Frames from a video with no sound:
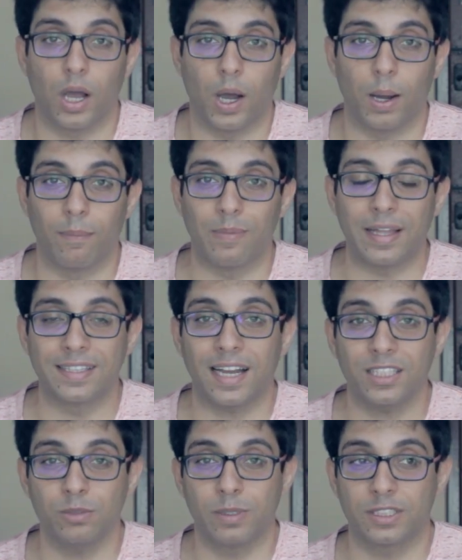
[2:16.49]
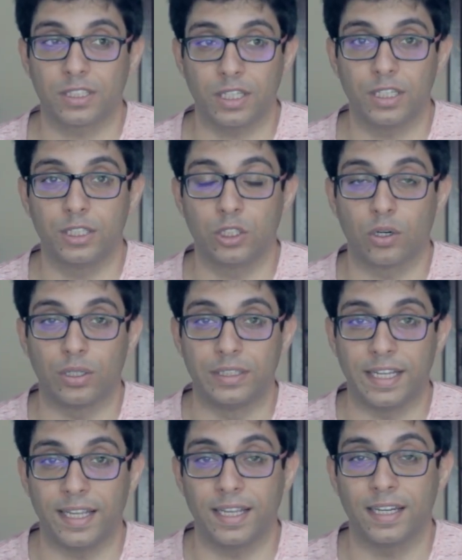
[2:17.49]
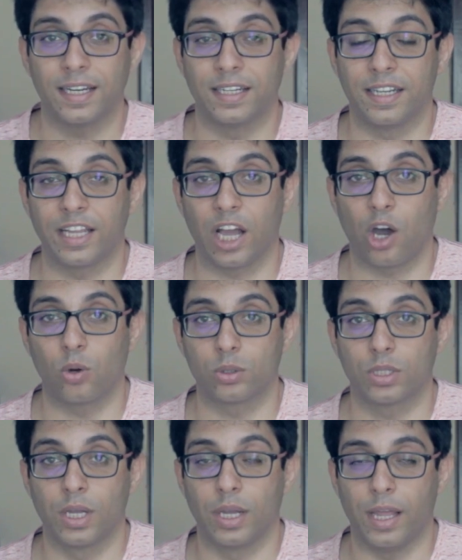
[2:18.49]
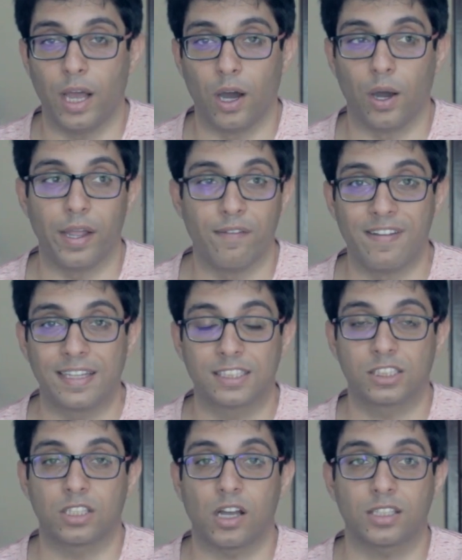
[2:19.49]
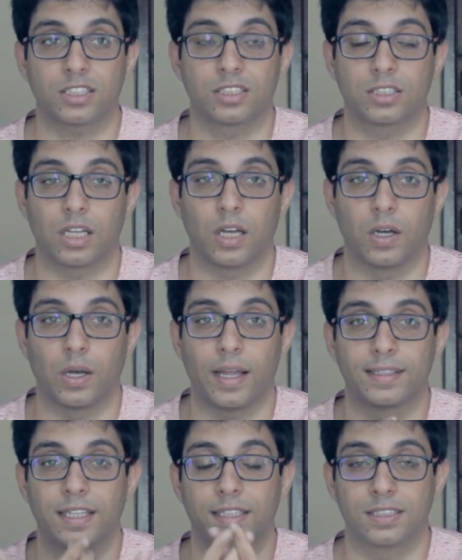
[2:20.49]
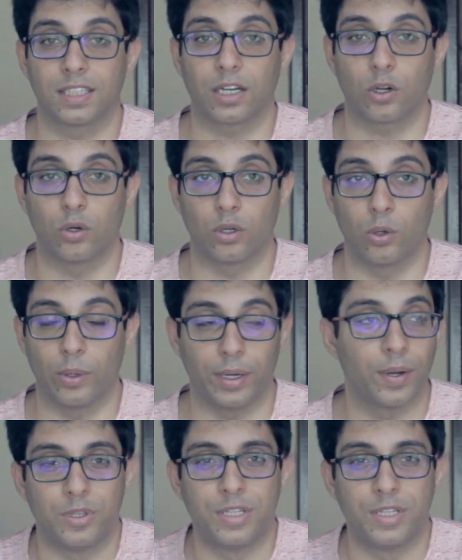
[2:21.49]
And that is basically your day in and day out events, tasks, and things that are going to go in.